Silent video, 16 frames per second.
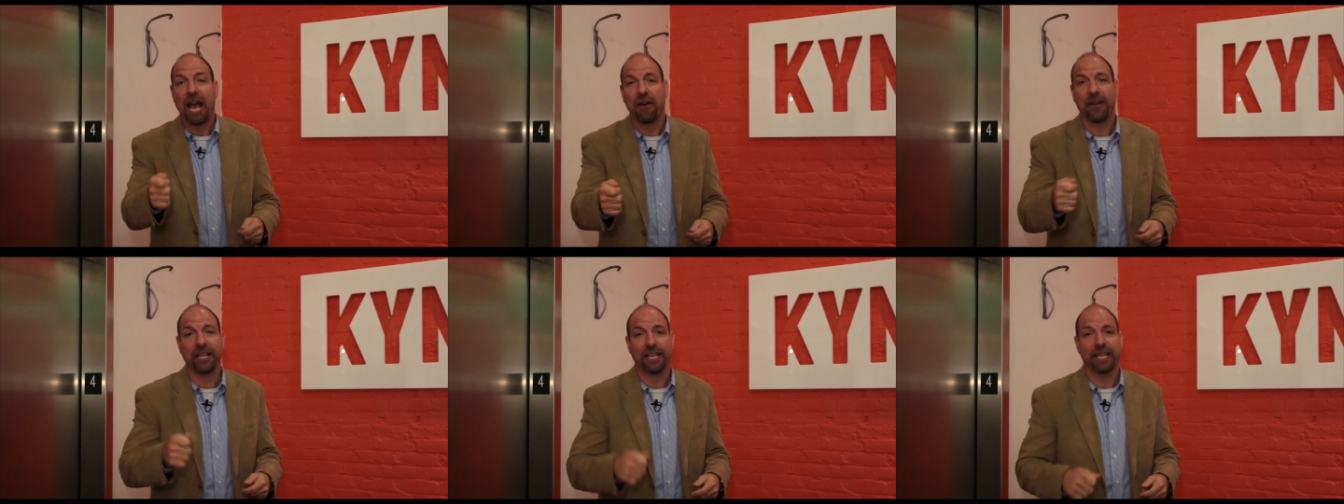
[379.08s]

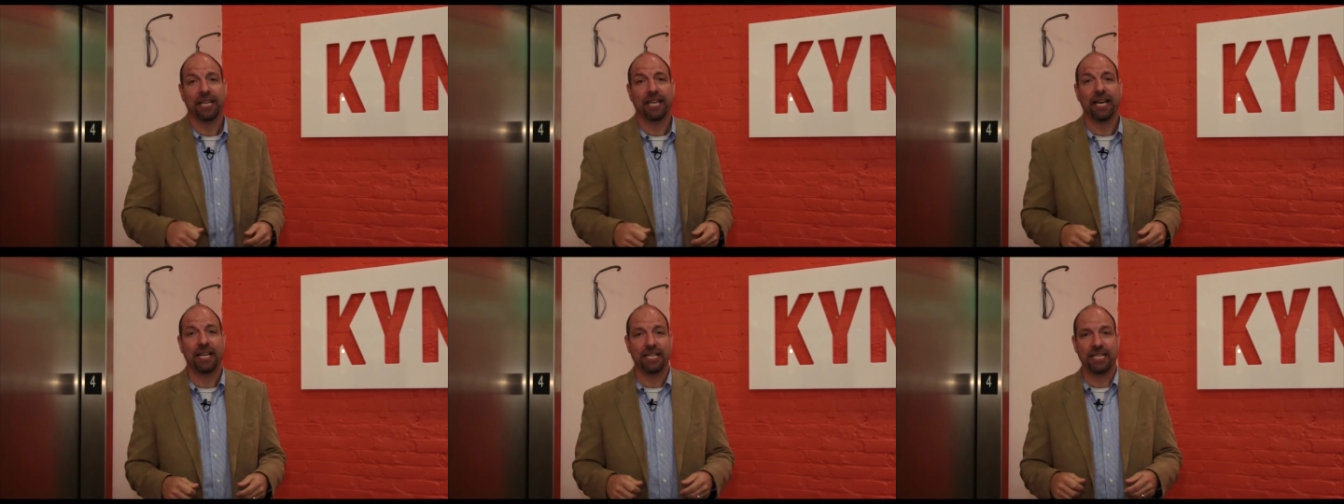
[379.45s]
how I
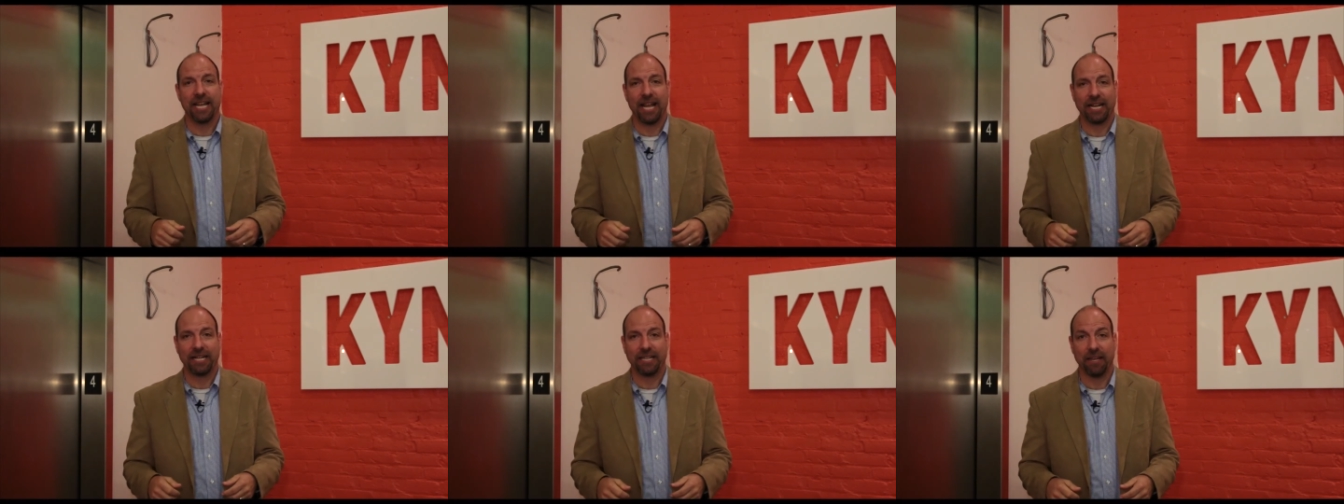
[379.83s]
can
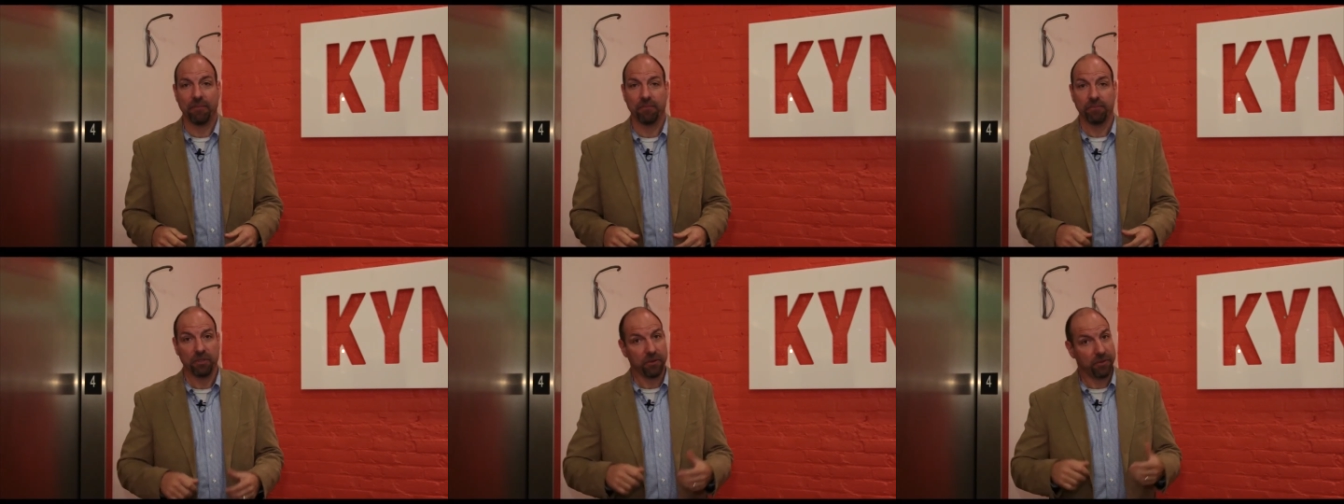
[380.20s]
contact
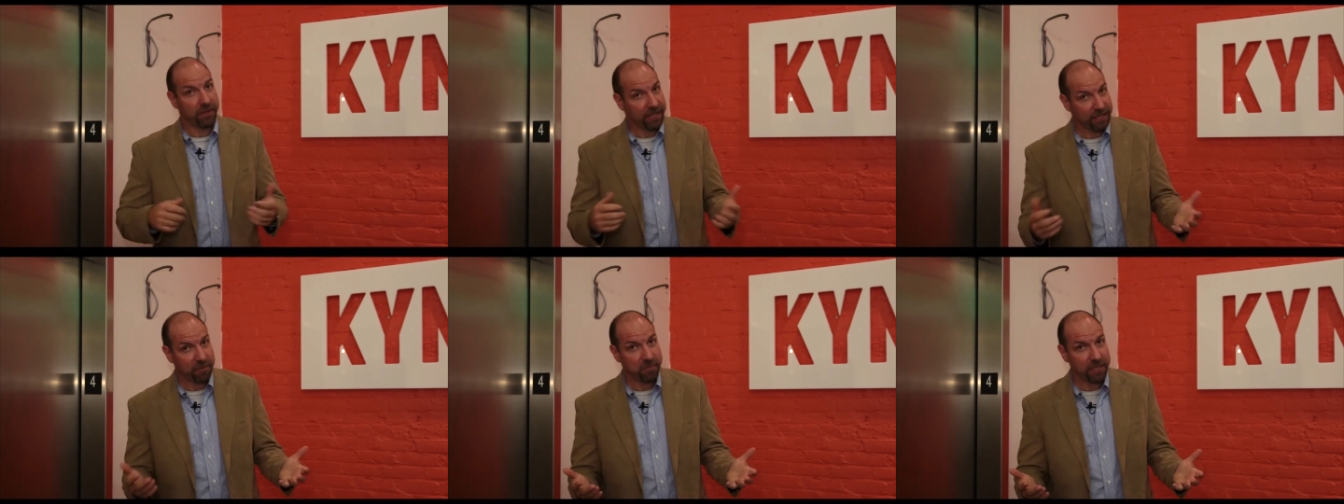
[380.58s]
them. You'd
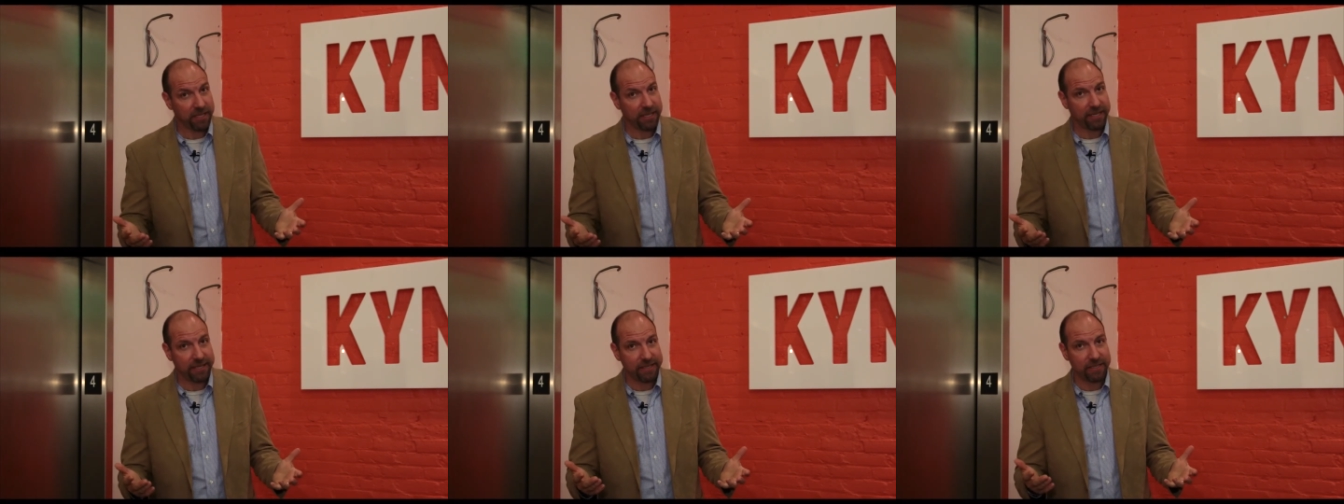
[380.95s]
think it'd be
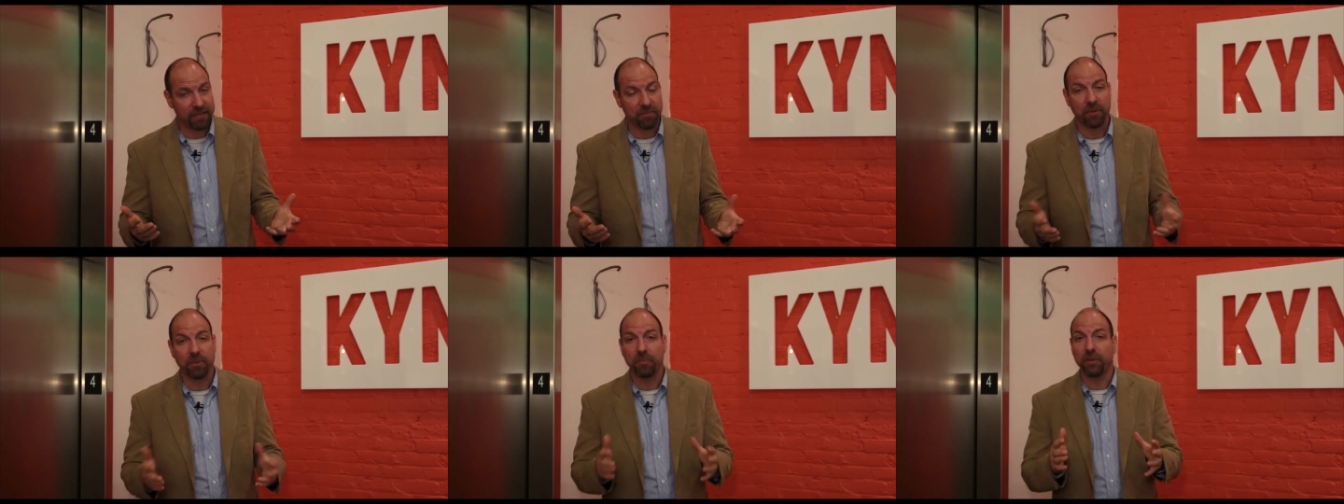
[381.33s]

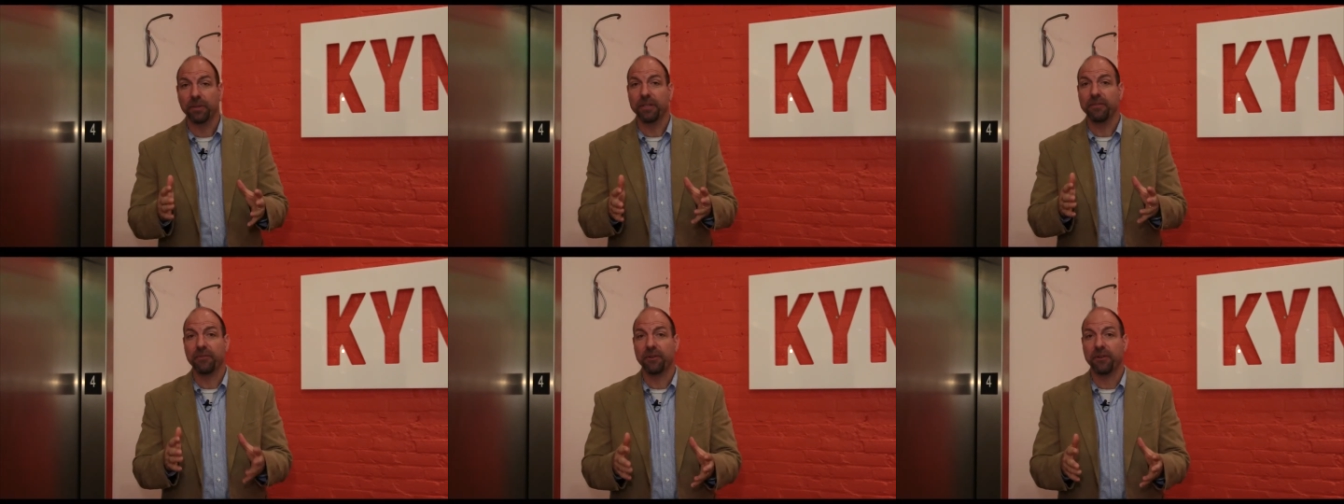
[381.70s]
easy, but
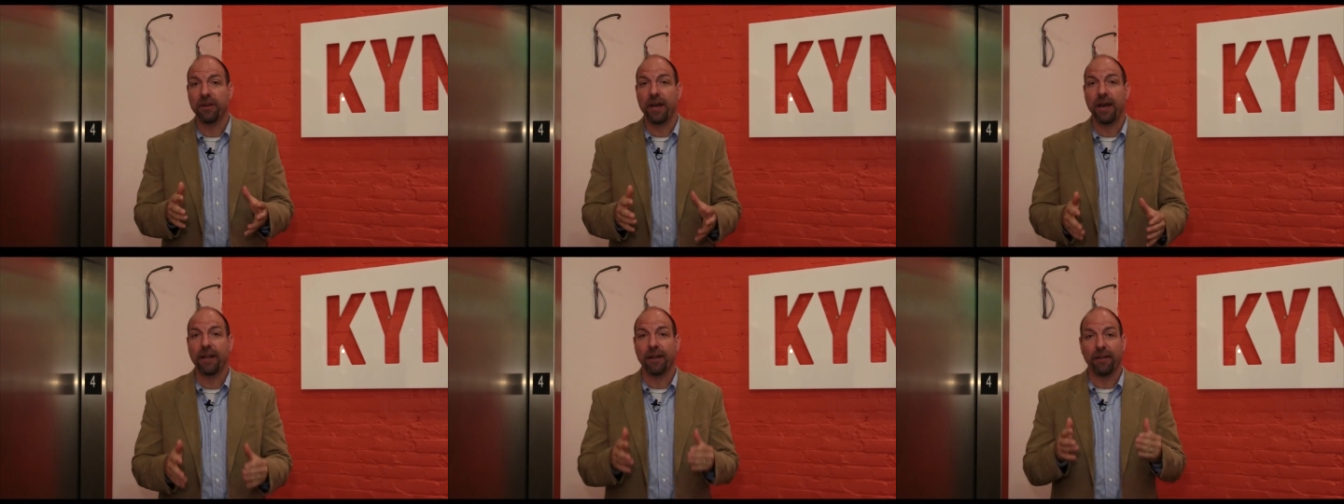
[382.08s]
believe it or
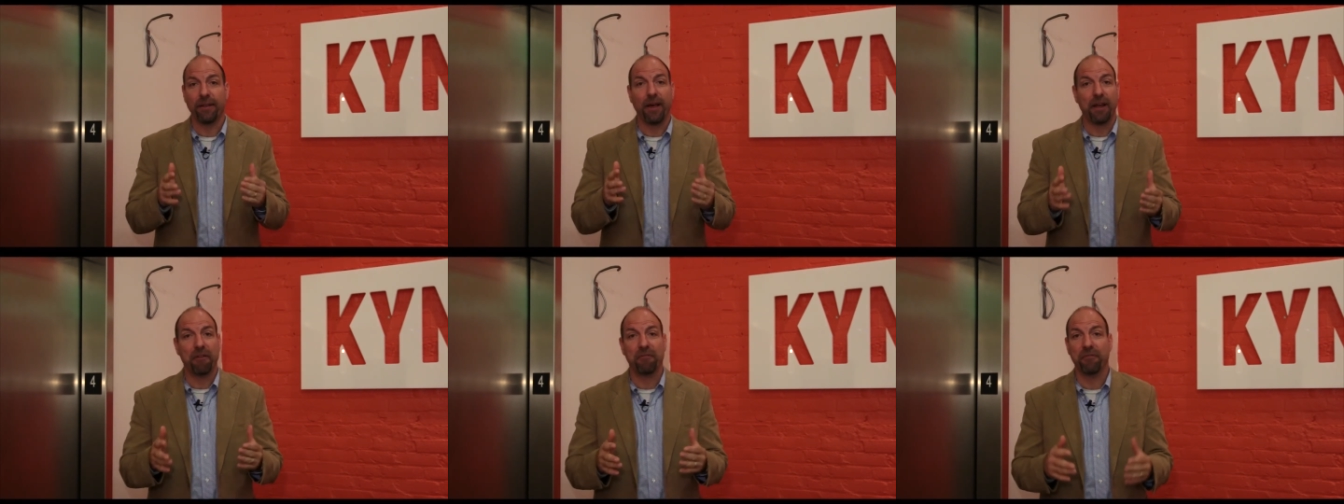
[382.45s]
not, a
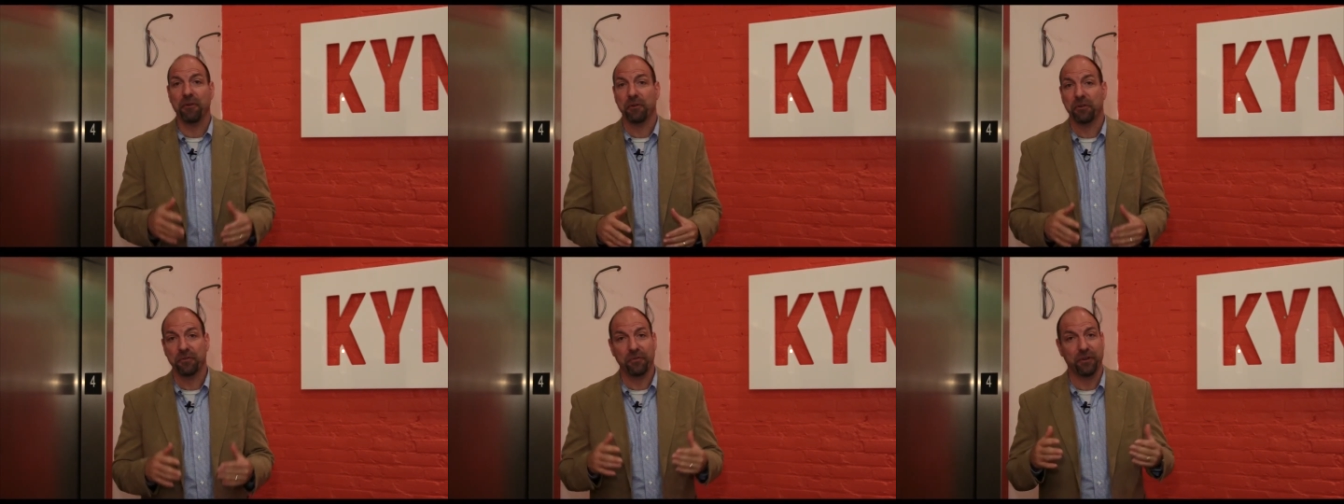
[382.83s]
lot of
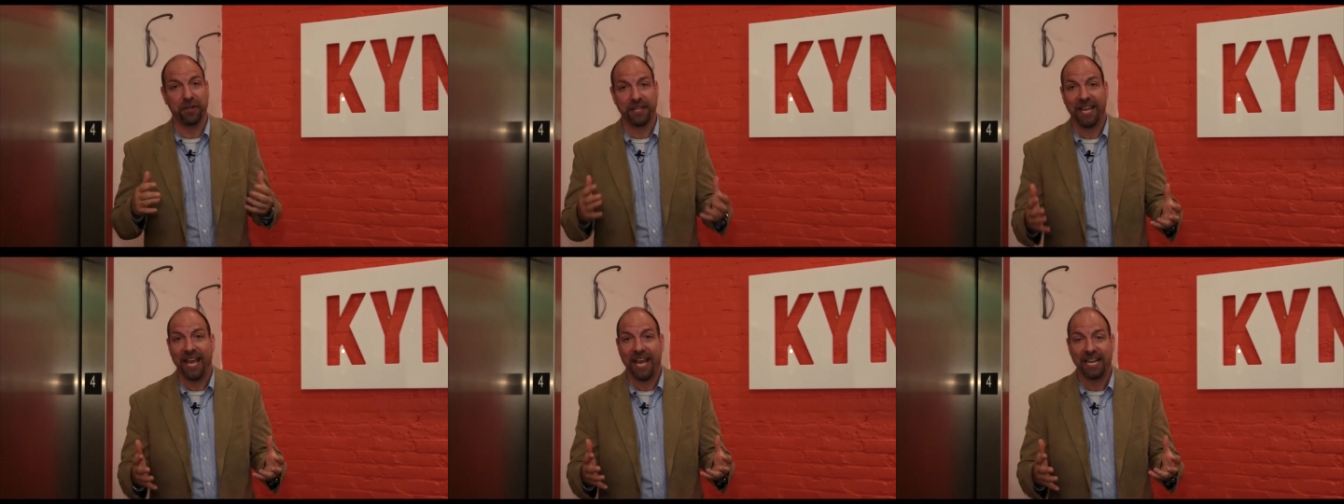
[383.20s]
folks
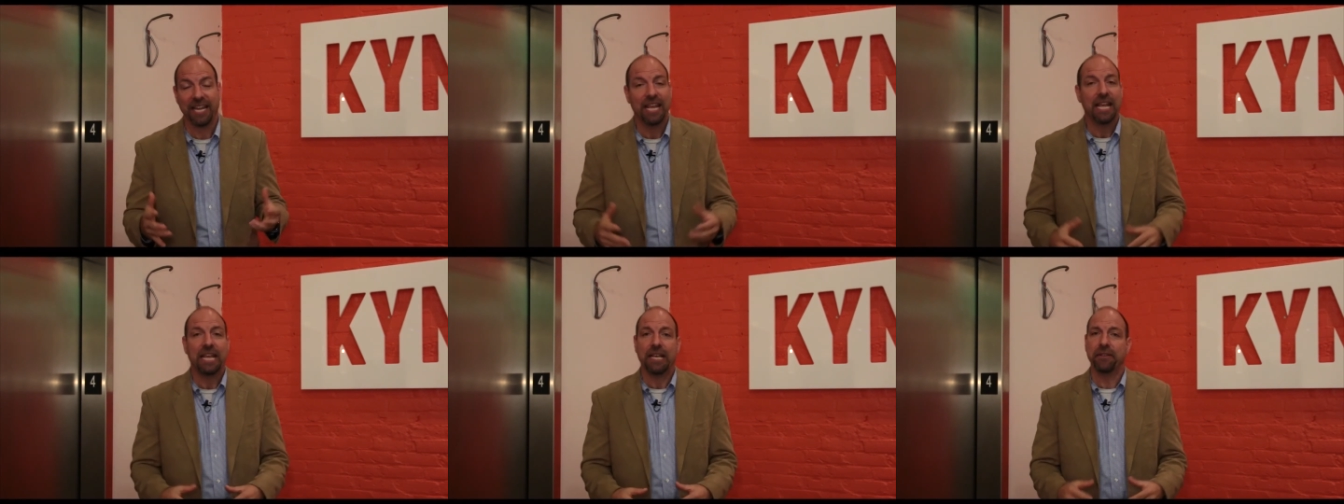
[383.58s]
forget.